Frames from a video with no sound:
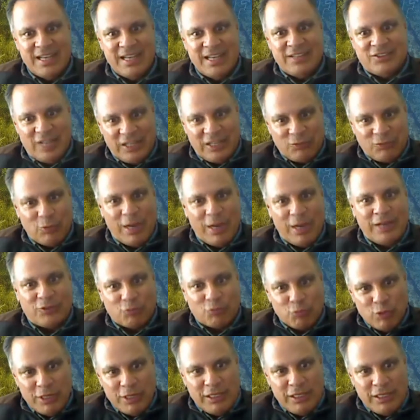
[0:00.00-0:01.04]
So that's why it's
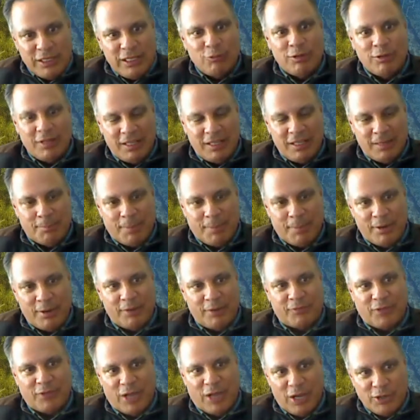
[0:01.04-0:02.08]
really, really imperative to